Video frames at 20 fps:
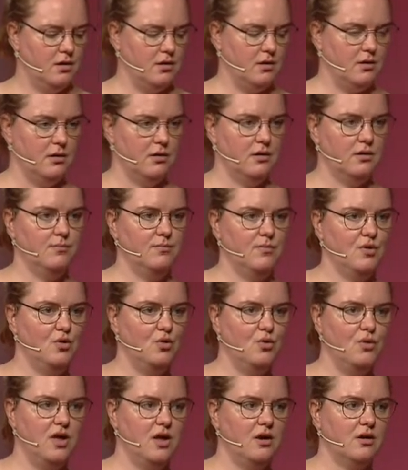Um,
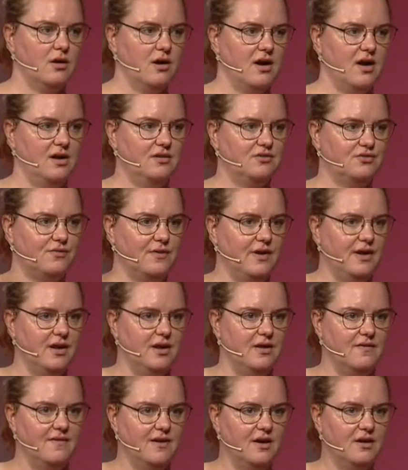who here hates
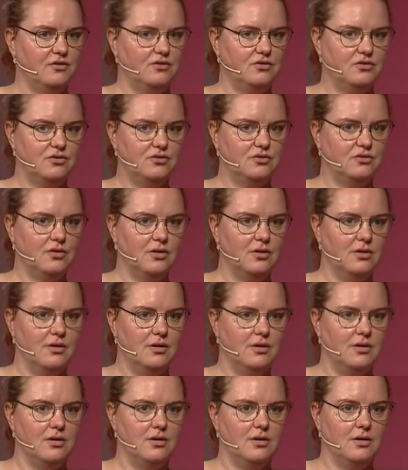flaky tests?
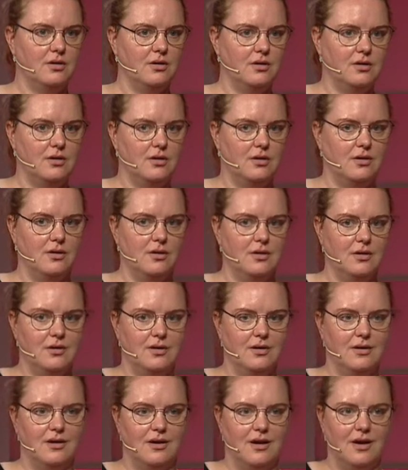
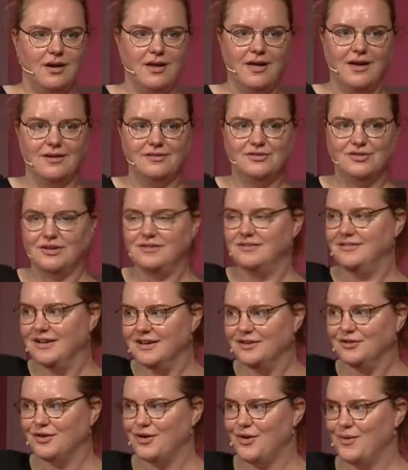Any hands that
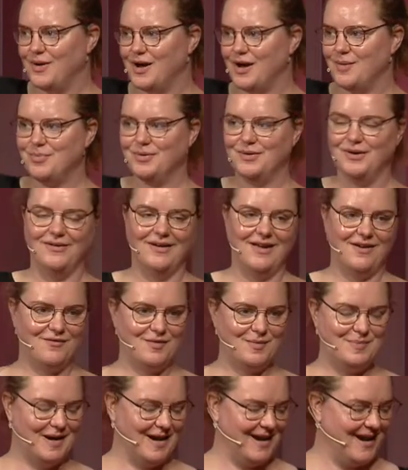didn't go up? No,
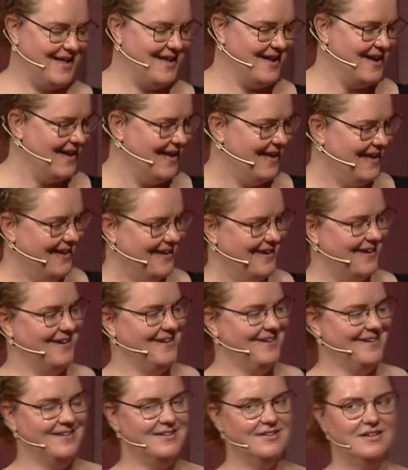everybody,
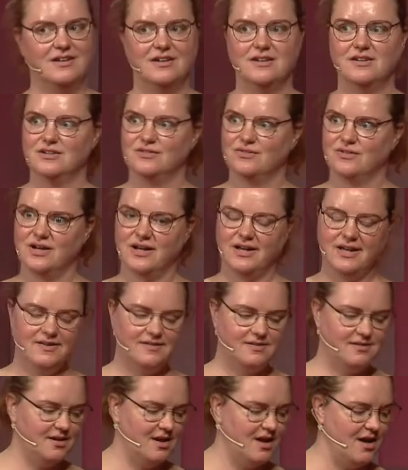
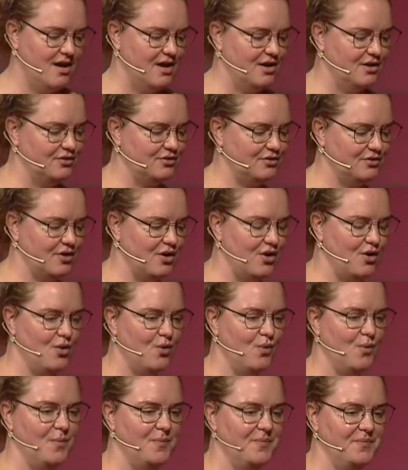right?
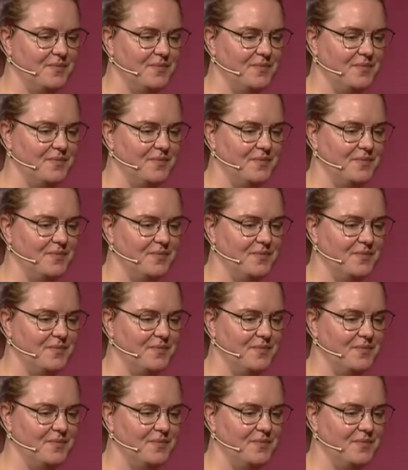So